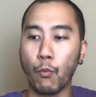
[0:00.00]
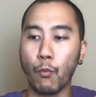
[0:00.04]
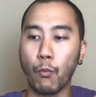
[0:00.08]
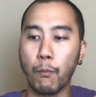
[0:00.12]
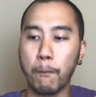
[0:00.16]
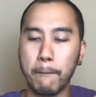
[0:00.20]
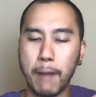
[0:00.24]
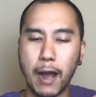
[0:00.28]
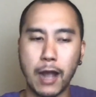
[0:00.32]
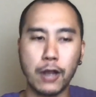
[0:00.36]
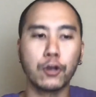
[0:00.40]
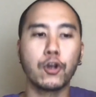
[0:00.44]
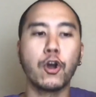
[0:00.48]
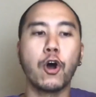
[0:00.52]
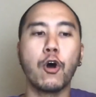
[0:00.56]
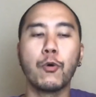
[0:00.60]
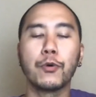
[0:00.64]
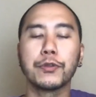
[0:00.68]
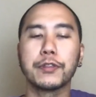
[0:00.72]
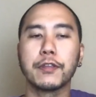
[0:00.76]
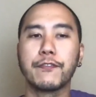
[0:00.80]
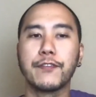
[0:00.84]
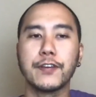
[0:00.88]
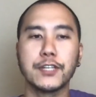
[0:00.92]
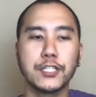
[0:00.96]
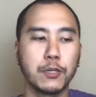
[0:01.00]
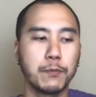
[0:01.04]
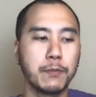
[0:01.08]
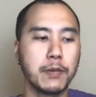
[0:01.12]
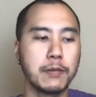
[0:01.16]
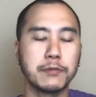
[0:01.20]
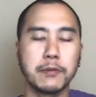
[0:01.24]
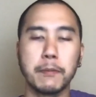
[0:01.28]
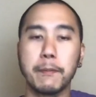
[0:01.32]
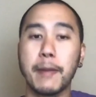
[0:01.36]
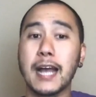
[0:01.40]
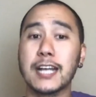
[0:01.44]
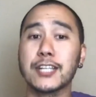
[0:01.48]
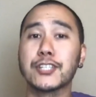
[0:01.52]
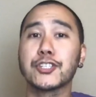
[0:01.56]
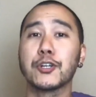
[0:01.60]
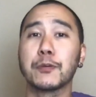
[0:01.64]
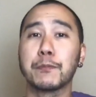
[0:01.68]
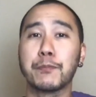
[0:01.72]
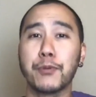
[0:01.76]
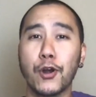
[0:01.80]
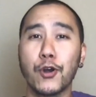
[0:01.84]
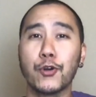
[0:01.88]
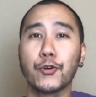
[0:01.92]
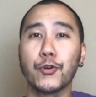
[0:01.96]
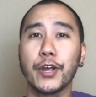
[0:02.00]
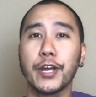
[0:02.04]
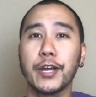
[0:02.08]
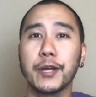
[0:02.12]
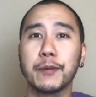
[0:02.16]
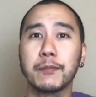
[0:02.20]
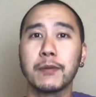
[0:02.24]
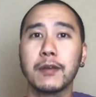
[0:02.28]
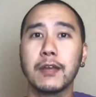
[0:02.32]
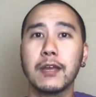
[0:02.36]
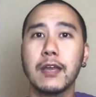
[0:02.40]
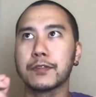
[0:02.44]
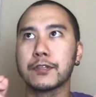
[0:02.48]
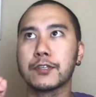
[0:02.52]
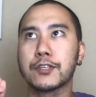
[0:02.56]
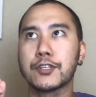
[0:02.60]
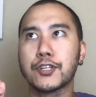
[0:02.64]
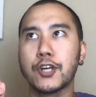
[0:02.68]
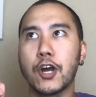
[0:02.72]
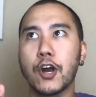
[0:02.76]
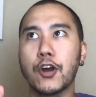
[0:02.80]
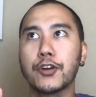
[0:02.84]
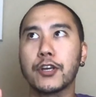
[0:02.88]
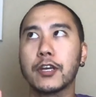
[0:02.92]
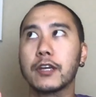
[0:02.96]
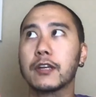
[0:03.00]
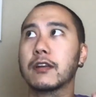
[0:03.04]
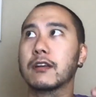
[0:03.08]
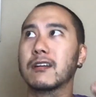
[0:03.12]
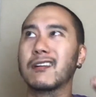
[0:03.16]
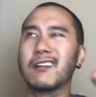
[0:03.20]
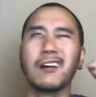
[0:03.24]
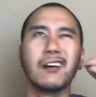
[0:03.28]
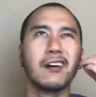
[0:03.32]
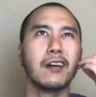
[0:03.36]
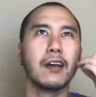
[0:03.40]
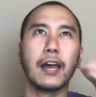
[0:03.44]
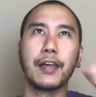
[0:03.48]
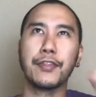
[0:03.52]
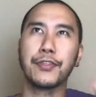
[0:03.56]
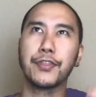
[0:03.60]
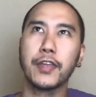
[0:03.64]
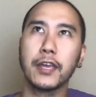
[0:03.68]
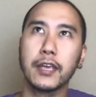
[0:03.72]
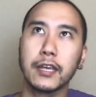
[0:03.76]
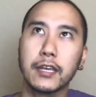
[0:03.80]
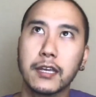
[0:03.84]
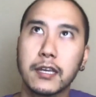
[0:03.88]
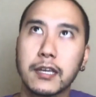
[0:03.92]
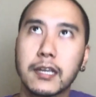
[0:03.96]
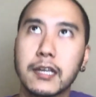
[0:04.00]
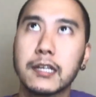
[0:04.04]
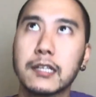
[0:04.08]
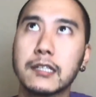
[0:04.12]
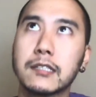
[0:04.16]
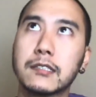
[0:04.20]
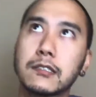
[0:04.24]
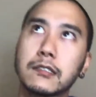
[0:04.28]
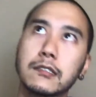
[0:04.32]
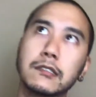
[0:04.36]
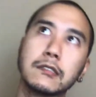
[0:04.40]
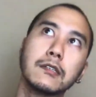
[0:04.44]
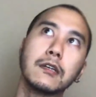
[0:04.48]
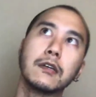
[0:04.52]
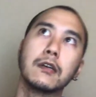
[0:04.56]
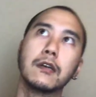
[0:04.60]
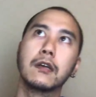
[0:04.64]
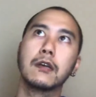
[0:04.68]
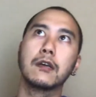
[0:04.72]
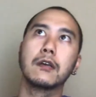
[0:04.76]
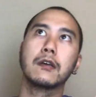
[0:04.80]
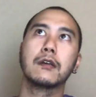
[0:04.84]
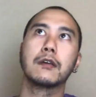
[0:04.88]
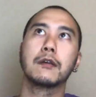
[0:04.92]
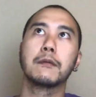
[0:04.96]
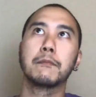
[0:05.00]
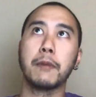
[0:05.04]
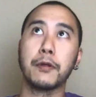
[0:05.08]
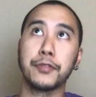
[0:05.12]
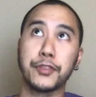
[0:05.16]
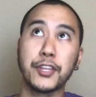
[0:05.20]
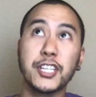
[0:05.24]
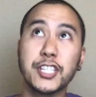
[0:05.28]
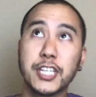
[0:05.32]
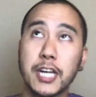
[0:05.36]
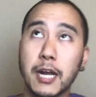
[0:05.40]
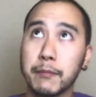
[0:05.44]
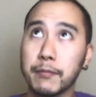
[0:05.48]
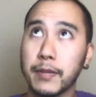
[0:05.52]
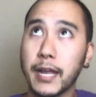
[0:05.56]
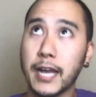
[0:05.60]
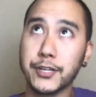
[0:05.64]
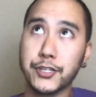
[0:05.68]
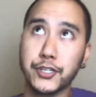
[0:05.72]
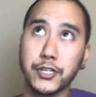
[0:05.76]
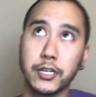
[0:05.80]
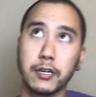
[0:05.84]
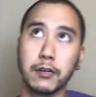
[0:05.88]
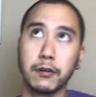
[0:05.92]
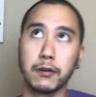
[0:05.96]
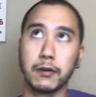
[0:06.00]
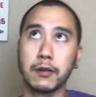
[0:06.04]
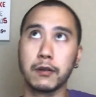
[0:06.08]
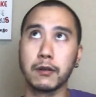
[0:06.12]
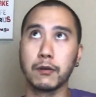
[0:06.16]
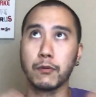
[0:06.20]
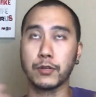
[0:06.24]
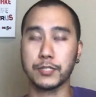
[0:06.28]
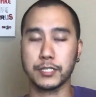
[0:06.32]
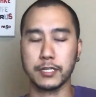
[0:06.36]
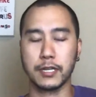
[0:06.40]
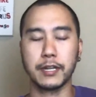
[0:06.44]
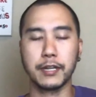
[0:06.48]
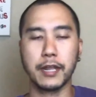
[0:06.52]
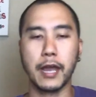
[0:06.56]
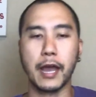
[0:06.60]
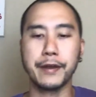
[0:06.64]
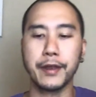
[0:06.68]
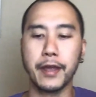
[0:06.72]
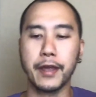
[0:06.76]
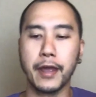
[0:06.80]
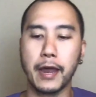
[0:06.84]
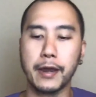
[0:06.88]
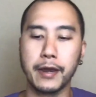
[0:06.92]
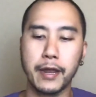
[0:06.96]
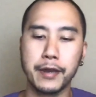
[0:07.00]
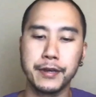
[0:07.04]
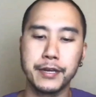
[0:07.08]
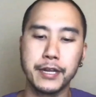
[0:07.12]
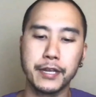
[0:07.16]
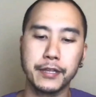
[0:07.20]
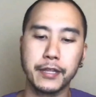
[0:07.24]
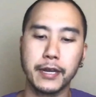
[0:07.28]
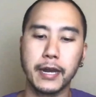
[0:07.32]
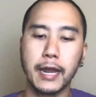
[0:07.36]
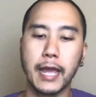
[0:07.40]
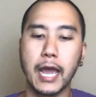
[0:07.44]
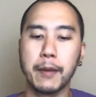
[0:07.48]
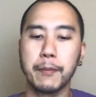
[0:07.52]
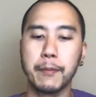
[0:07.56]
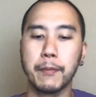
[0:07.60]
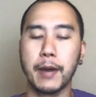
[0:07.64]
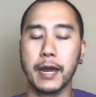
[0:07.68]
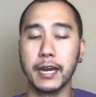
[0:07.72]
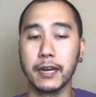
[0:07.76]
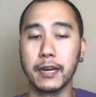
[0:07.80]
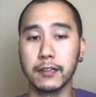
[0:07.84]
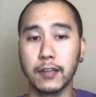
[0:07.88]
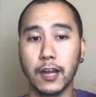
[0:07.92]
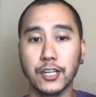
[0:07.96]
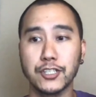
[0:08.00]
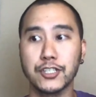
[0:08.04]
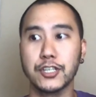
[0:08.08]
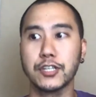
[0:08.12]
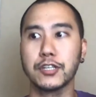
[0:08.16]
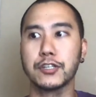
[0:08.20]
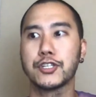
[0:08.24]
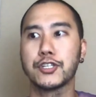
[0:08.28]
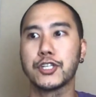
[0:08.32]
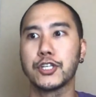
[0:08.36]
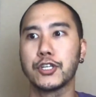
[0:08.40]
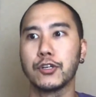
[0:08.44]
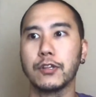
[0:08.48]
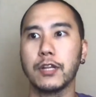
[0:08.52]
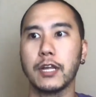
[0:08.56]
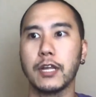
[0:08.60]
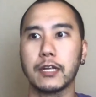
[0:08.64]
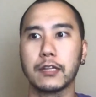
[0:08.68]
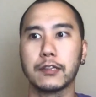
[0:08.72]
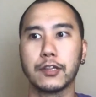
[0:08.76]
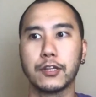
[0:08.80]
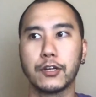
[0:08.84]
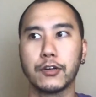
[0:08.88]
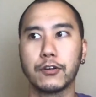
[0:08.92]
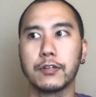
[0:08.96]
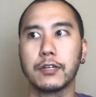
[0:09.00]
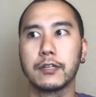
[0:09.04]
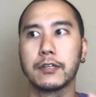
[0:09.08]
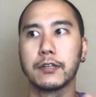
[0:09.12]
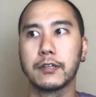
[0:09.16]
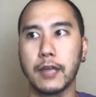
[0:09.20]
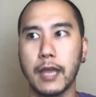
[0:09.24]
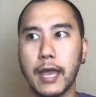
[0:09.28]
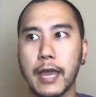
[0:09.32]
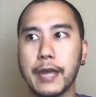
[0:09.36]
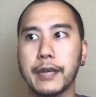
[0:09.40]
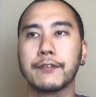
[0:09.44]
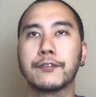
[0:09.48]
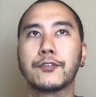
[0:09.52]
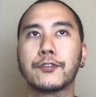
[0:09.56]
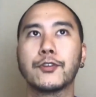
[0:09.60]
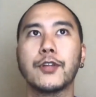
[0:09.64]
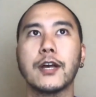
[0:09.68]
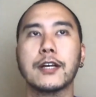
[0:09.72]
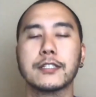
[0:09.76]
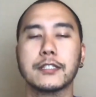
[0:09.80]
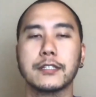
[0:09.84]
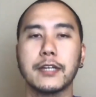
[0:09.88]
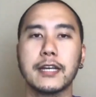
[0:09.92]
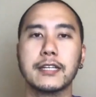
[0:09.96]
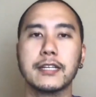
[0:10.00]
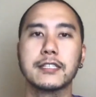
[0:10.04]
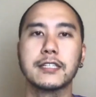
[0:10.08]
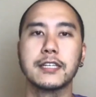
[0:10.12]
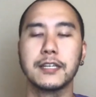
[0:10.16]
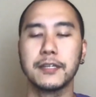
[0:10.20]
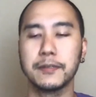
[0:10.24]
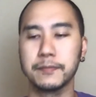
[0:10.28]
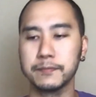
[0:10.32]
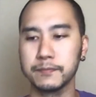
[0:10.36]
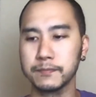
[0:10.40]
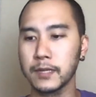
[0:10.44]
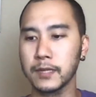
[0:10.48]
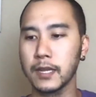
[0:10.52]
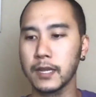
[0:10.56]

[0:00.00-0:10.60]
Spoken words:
my goal with the PhysioMemes Ambassador program started, I think, But this time last year was an idea that I had, but I didn't launch it until like literally the end of 2019.